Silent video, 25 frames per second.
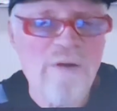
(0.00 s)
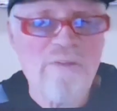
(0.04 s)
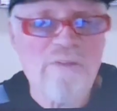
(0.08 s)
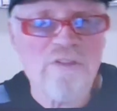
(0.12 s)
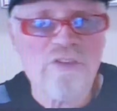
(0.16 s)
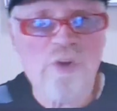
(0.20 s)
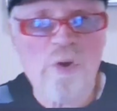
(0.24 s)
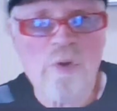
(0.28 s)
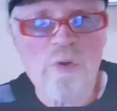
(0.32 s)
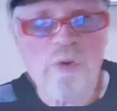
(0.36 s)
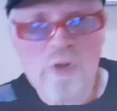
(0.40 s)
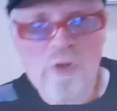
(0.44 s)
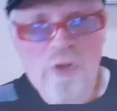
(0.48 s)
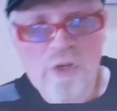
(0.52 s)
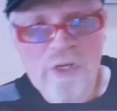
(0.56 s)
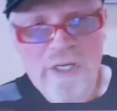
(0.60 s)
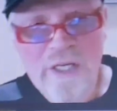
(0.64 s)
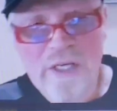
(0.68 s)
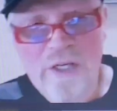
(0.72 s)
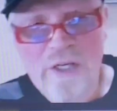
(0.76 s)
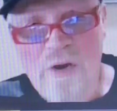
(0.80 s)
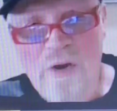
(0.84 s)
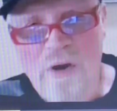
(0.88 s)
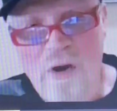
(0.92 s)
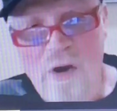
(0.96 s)
So look
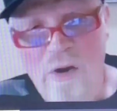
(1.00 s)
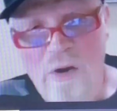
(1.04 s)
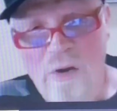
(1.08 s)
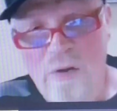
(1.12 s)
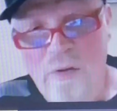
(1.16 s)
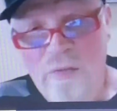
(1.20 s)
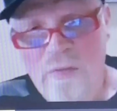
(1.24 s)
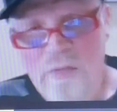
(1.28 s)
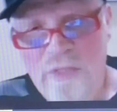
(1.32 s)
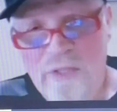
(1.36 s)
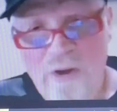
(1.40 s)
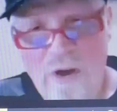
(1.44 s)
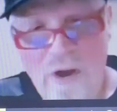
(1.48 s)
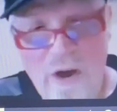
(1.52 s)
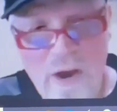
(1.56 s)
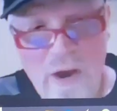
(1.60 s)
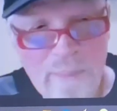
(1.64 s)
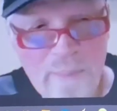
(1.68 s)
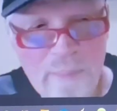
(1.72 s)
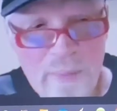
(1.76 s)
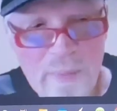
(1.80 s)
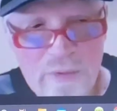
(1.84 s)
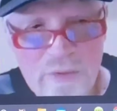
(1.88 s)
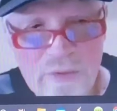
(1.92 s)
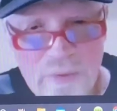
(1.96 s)
at all the
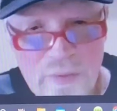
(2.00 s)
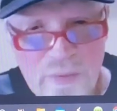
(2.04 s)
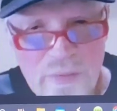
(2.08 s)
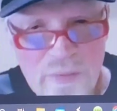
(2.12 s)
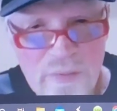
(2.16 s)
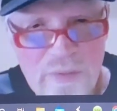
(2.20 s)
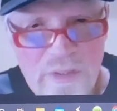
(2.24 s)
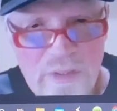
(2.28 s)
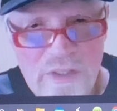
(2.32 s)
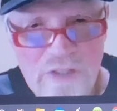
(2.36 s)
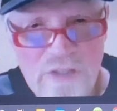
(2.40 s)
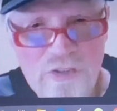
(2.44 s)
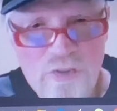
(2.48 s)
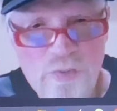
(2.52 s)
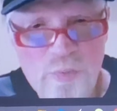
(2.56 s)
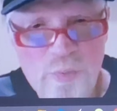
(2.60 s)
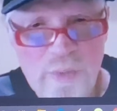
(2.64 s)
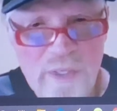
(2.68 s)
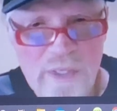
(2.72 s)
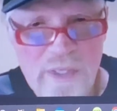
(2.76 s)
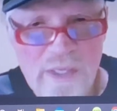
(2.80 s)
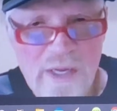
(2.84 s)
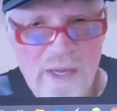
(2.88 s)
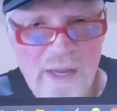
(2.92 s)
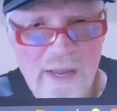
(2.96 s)
opportunities
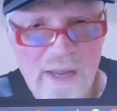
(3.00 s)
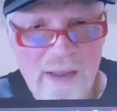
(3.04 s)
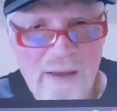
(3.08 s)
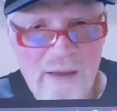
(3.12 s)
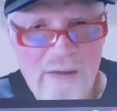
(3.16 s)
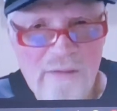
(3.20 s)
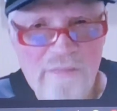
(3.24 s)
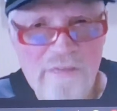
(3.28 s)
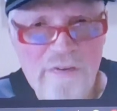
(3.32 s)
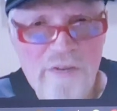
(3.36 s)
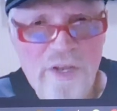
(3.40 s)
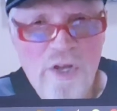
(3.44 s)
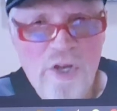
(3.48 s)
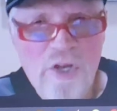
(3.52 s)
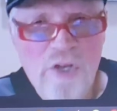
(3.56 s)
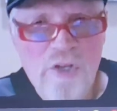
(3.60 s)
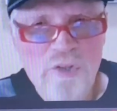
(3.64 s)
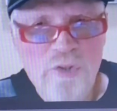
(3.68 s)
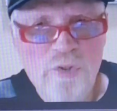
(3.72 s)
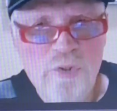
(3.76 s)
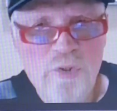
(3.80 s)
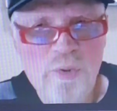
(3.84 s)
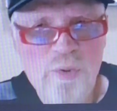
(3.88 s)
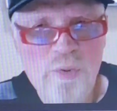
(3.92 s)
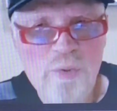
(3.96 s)
we have
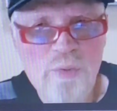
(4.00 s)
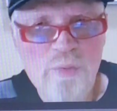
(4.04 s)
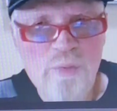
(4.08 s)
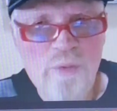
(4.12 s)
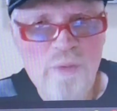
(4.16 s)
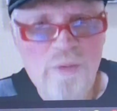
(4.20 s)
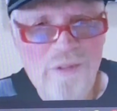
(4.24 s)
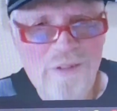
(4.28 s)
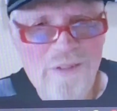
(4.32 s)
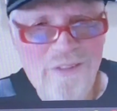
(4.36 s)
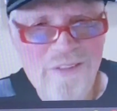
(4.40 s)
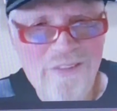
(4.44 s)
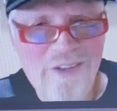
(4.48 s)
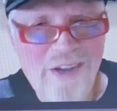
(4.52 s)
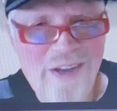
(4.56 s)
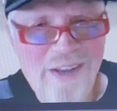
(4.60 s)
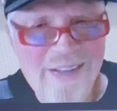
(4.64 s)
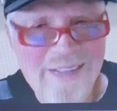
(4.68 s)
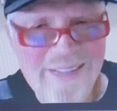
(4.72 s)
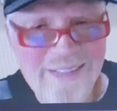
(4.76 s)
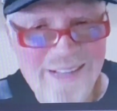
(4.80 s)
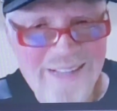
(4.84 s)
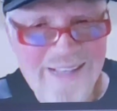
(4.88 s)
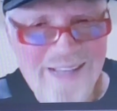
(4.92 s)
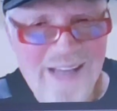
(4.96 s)
to not
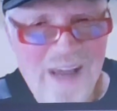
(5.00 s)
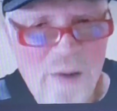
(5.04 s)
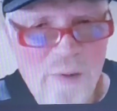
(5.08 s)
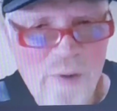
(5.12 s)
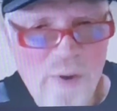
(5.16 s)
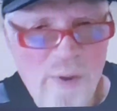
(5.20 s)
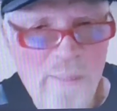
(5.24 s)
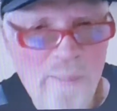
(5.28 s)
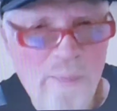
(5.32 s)
allow our